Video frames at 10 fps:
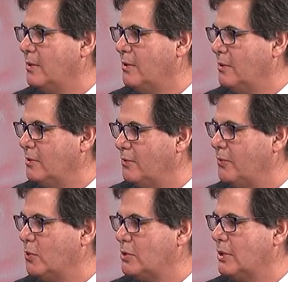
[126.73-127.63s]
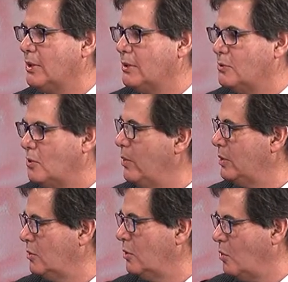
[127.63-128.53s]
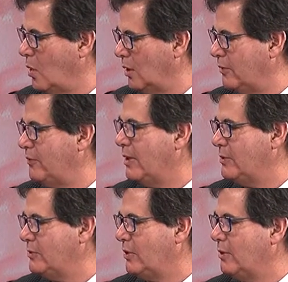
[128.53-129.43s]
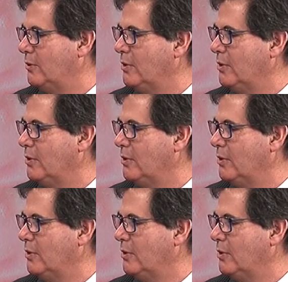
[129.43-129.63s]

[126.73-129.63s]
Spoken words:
the first thing is going to a qualified center.